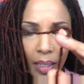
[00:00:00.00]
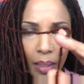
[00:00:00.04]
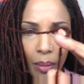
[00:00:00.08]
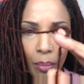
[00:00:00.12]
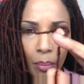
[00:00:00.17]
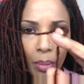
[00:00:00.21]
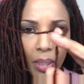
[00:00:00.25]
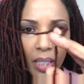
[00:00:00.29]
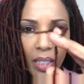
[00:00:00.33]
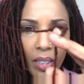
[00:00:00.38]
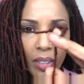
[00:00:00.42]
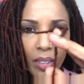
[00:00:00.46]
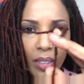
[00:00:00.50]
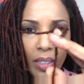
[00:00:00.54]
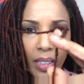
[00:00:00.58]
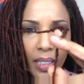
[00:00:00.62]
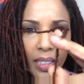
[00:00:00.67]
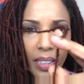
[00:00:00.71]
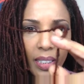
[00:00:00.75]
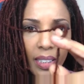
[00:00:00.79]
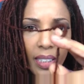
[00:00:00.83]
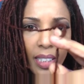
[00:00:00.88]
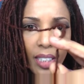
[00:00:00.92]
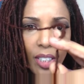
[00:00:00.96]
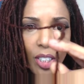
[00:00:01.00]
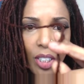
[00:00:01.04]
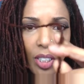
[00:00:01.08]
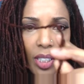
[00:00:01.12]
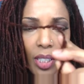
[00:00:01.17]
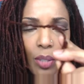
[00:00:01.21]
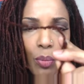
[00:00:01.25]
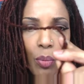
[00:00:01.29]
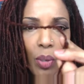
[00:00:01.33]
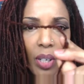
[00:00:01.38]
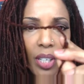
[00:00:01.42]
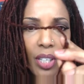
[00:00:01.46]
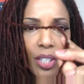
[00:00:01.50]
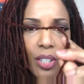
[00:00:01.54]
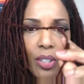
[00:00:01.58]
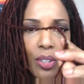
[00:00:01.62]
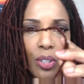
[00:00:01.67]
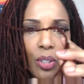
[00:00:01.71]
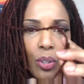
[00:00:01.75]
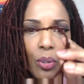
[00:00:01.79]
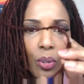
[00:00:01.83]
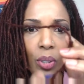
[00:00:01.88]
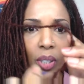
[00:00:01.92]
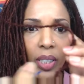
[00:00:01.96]
but essentially what you're
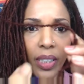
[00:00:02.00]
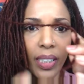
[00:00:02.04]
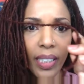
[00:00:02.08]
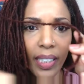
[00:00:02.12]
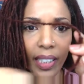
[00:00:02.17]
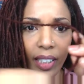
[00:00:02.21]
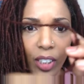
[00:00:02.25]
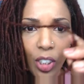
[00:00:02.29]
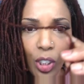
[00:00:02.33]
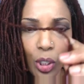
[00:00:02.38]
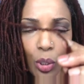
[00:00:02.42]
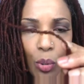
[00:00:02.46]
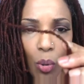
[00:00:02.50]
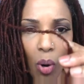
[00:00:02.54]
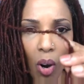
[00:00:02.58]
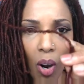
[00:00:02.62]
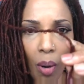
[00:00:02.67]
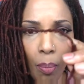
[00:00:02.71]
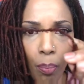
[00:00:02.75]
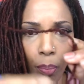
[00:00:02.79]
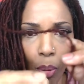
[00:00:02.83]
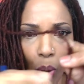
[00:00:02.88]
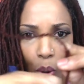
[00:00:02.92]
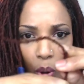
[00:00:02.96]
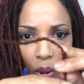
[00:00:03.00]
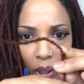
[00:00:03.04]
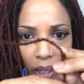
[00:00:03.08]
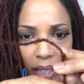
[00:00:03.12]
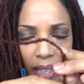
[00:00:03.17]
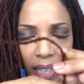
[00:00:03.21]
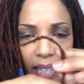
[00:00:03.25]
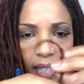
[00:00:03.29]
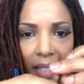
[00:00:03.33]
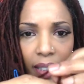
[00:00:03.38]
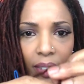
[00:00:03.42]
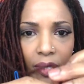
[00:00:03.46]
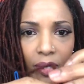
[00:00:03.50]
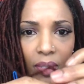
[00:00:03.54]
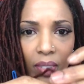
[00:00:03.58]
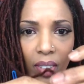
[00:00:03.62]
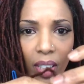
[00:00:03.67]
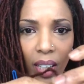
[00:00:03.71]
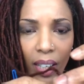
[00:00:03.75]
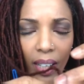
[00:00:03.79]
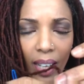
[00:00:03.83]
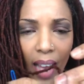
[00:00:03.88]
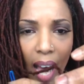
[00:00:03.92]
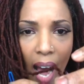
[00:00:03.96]
doing is you are pulling
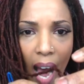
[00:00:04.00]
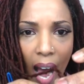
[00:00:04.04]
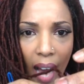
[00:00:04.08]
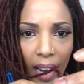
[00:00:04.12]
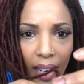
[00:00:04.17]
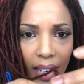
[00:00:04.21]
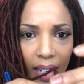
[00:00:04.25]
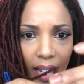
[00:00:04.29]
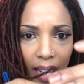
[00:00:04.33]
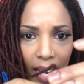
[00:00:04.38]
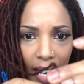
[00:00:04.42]
the lock